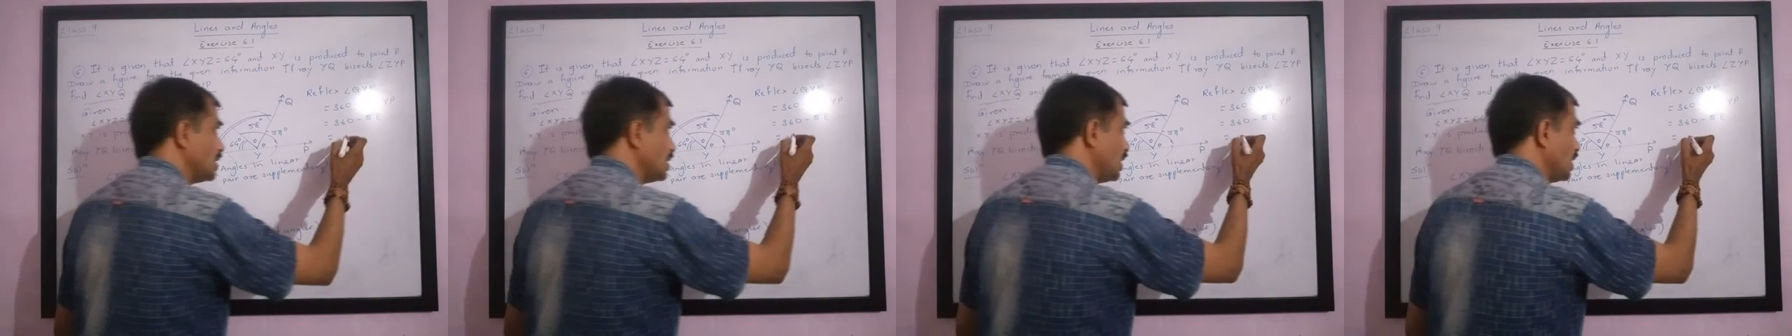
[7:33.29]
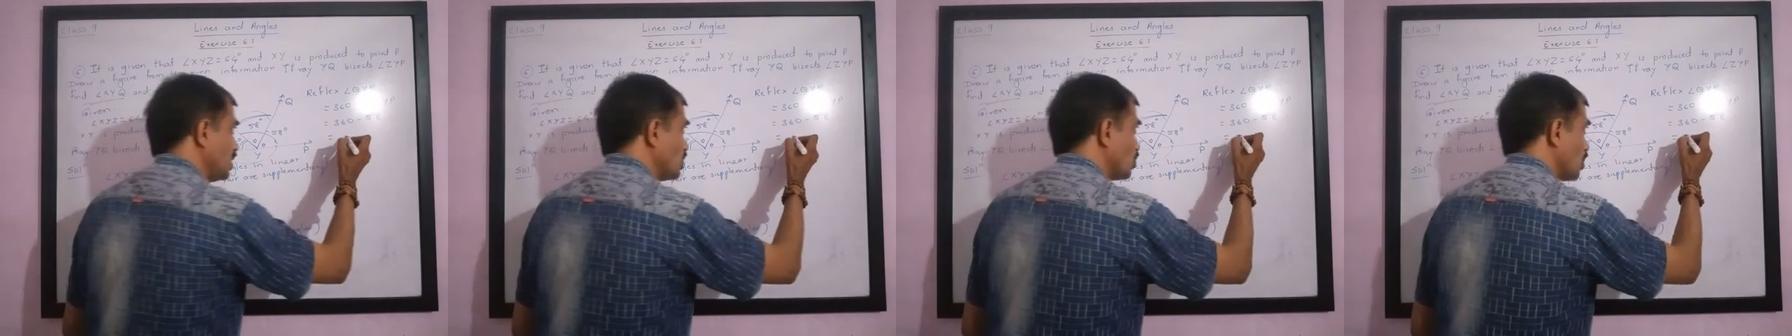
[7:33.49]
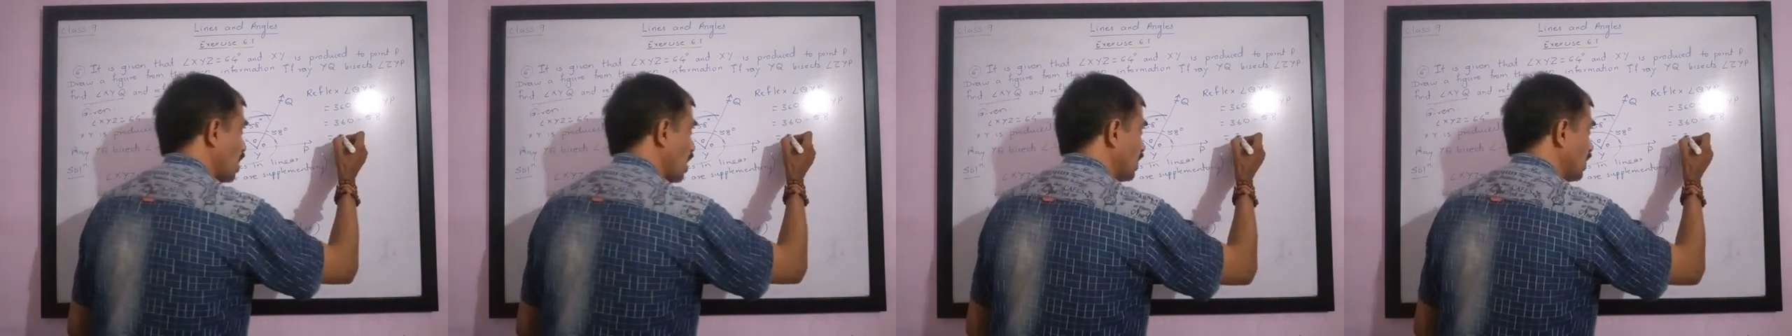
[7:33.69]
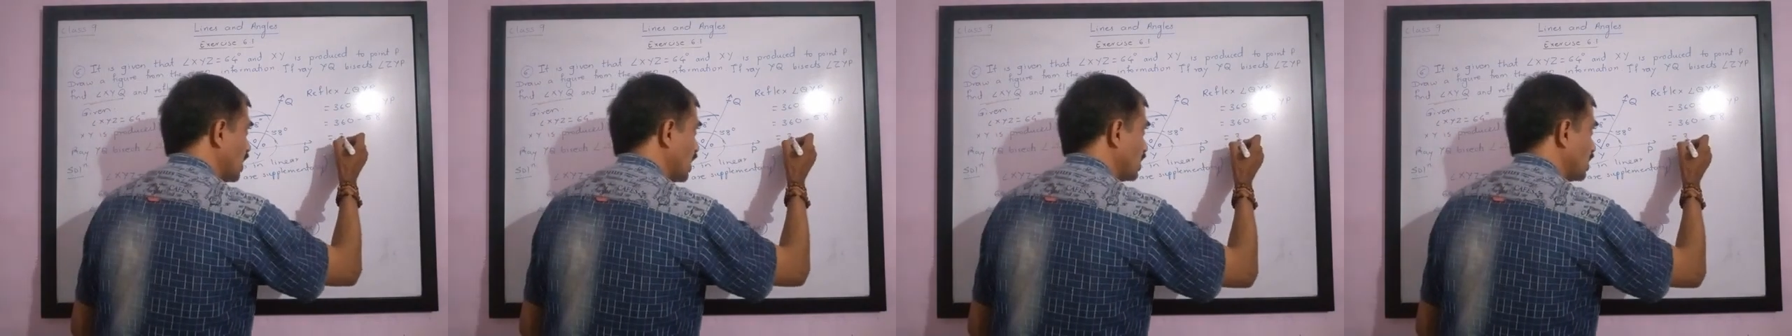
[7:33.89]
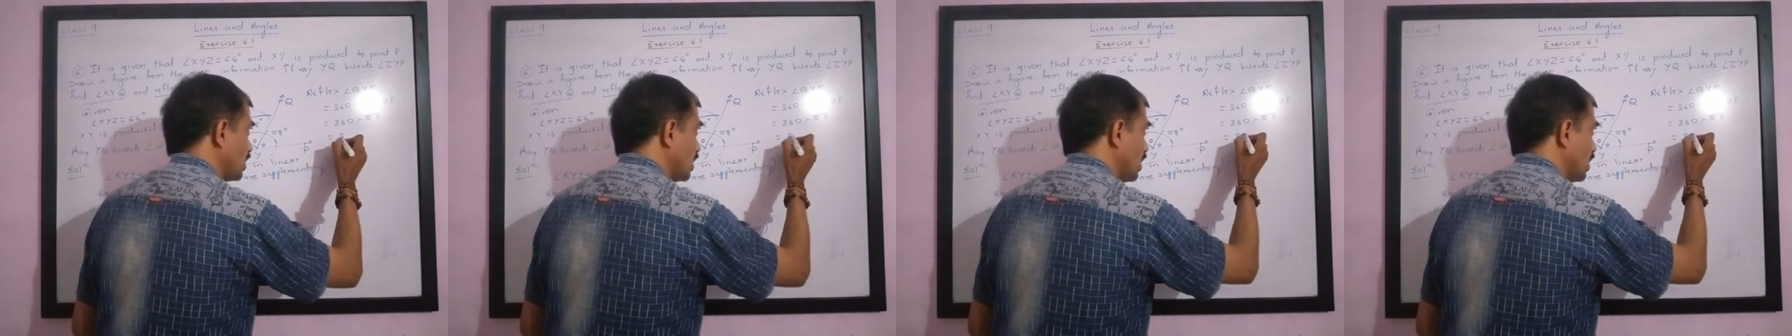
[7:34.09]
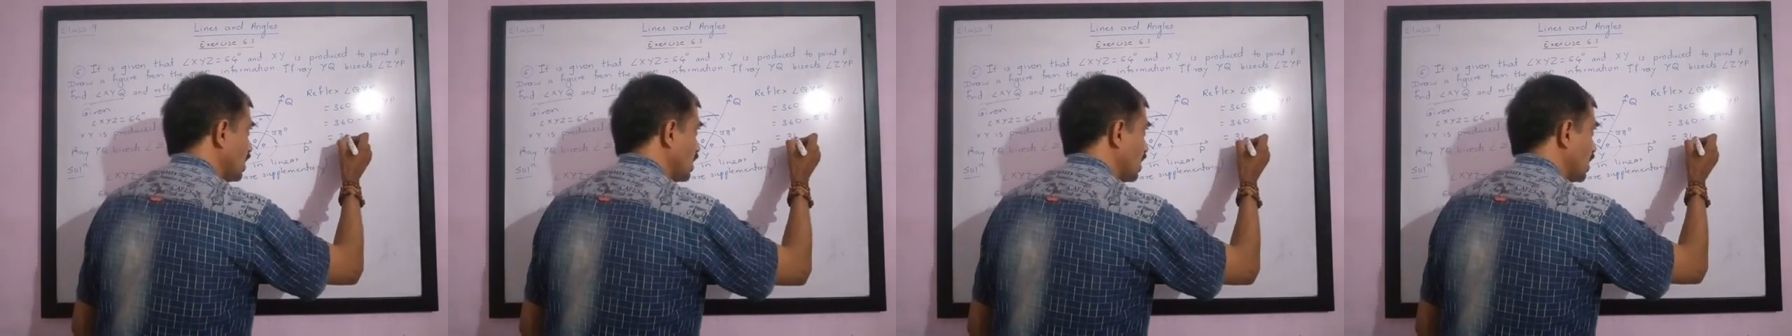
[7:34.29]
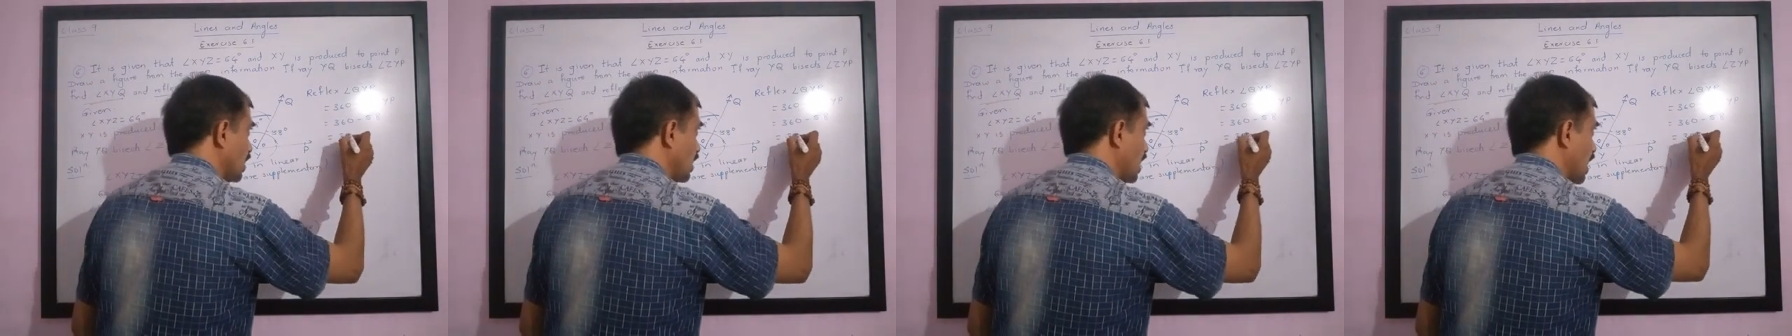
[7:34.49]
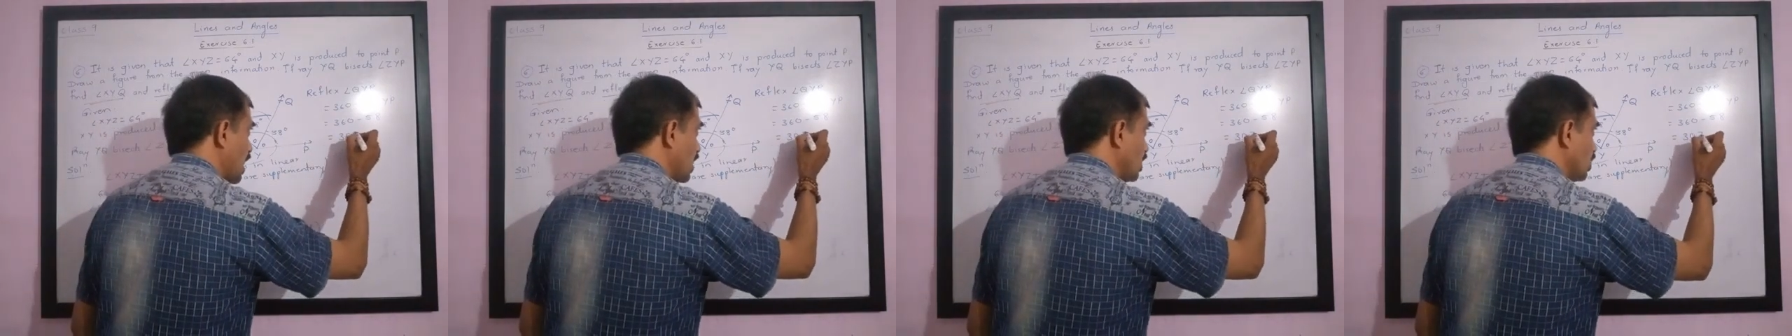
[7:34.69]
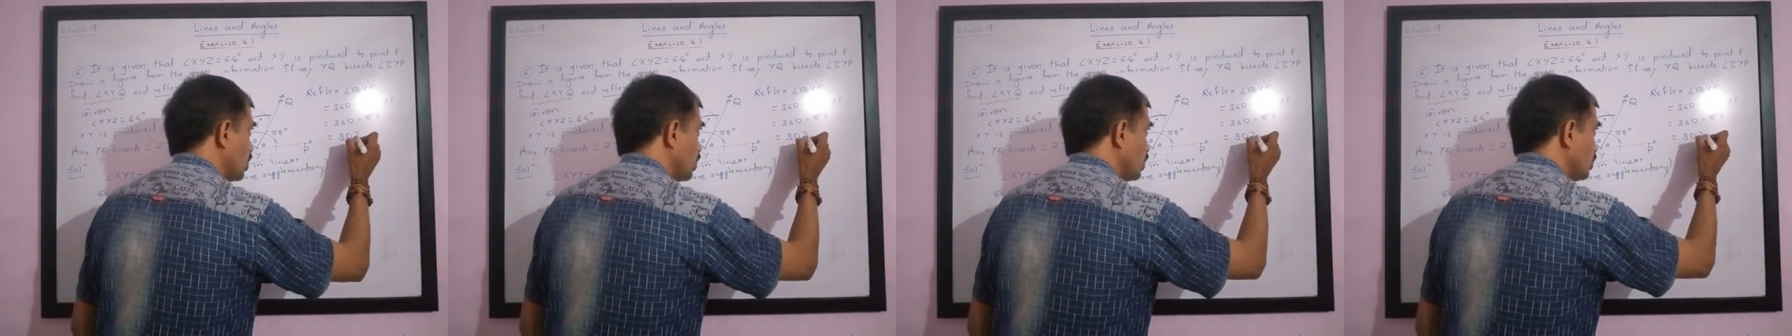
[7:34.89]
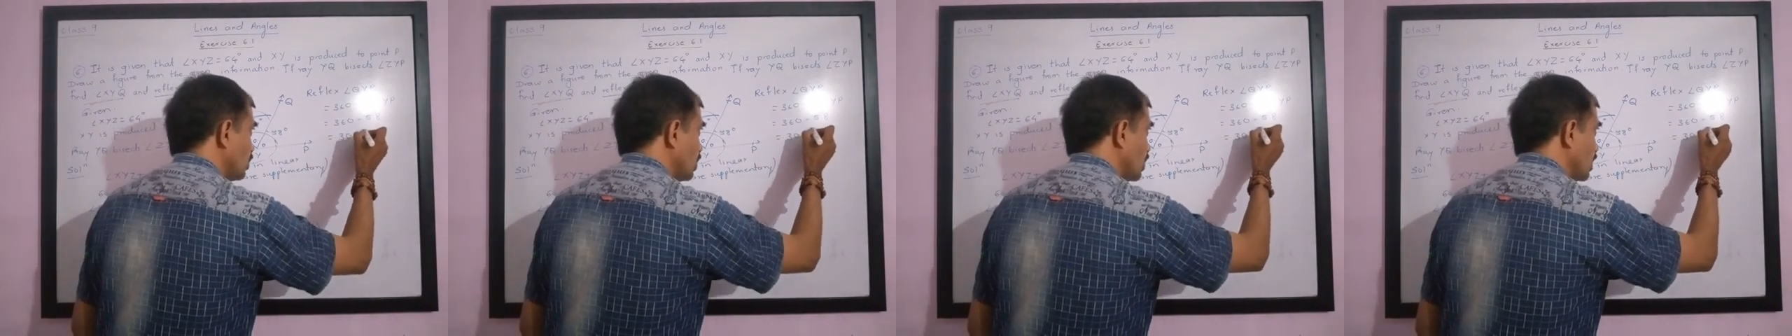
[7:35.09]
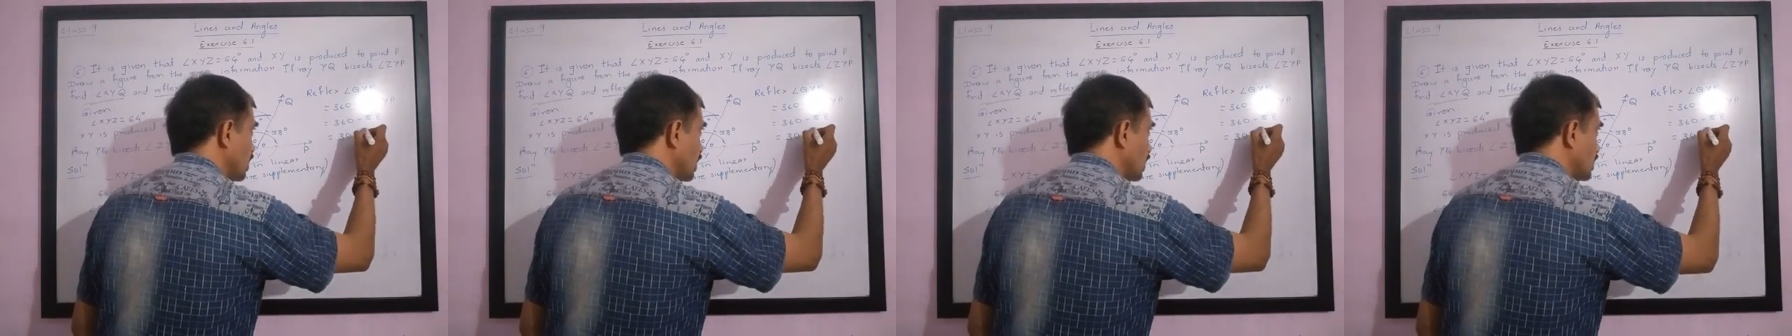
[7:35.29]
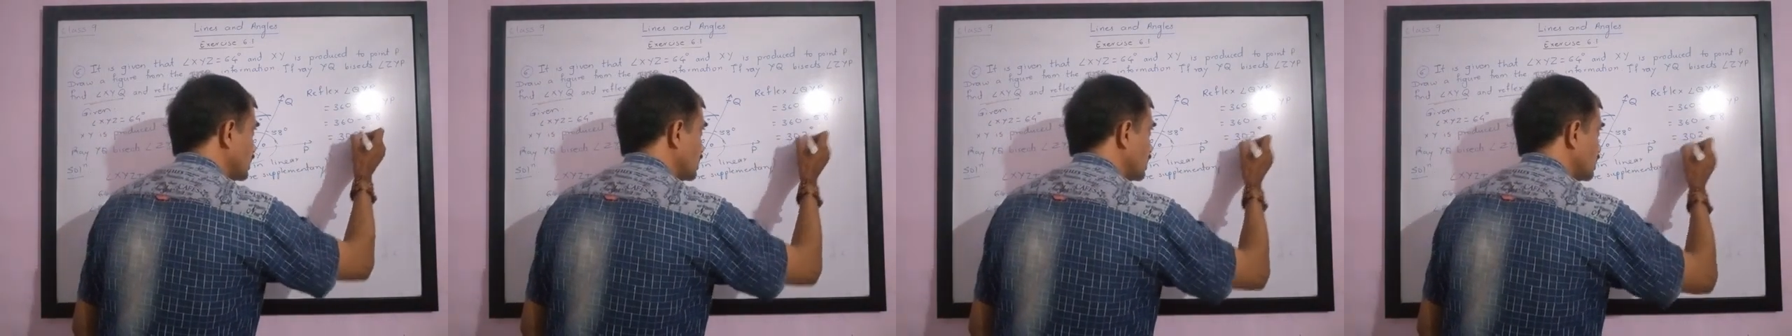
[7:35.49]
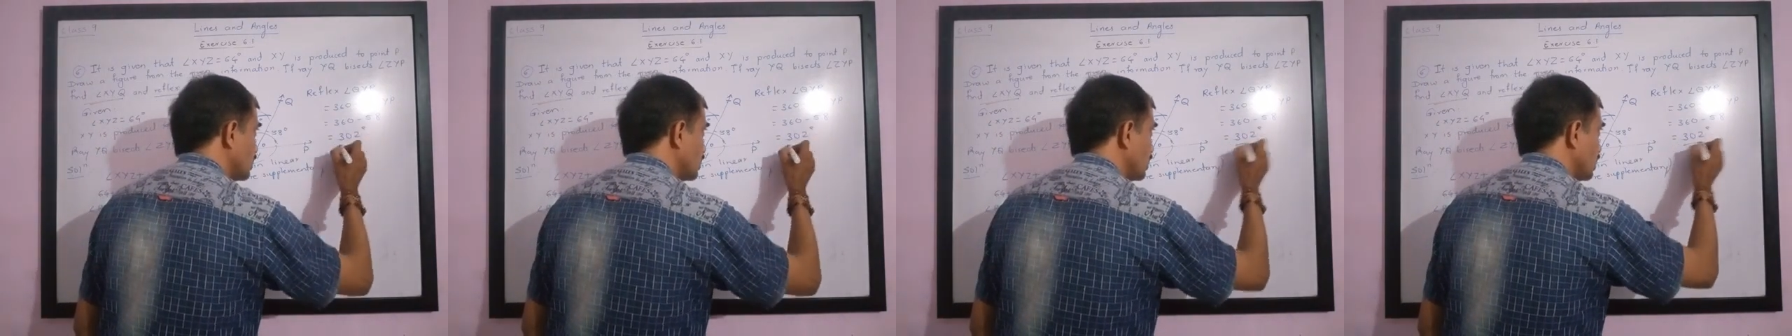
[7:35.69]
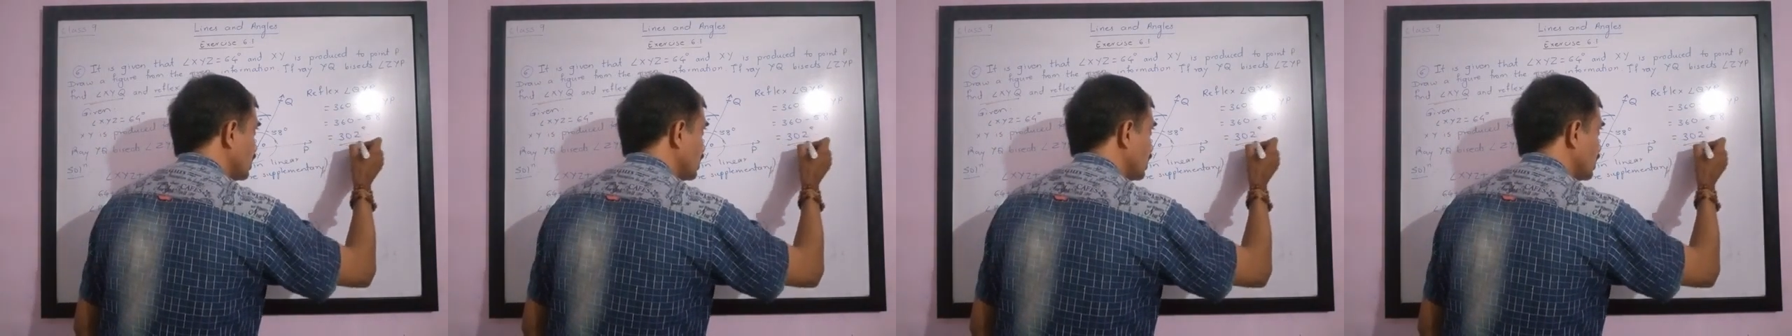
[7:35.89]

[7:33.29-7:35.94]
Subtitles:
so I will get 302 degrees.